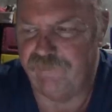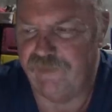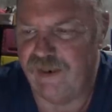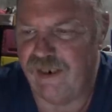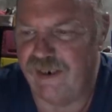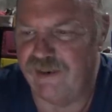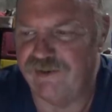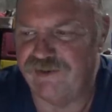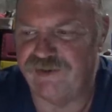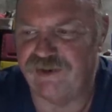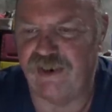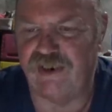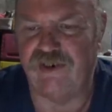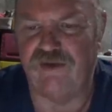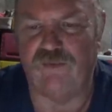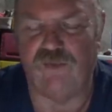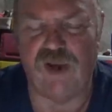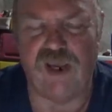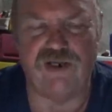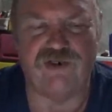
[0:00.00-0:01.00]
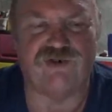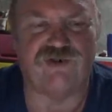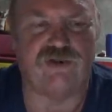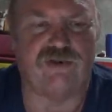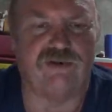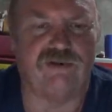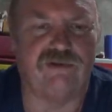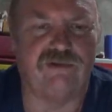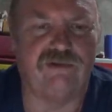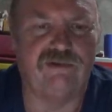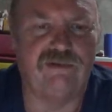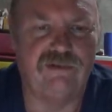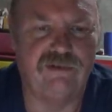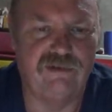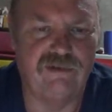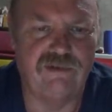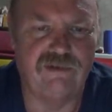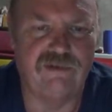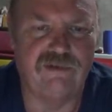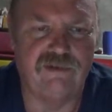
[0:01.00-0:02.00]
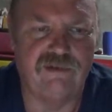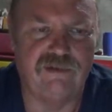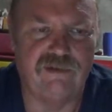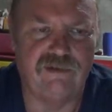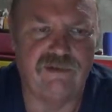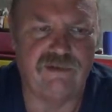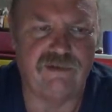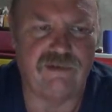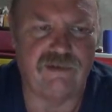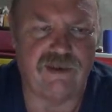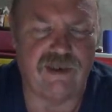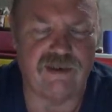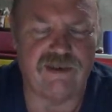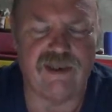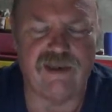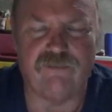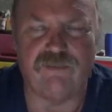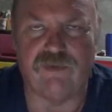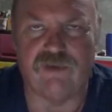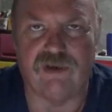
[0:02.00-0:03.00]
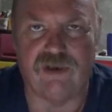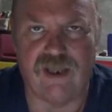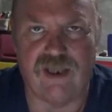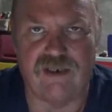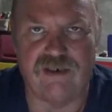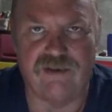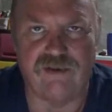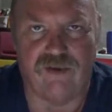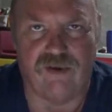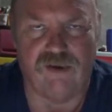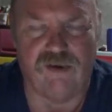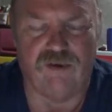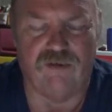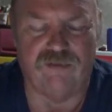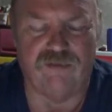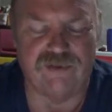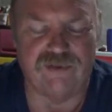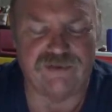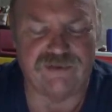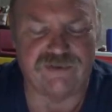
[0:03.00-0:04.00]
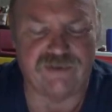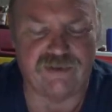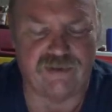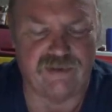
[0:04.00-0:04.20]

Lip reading: insinuation, I think what led to all this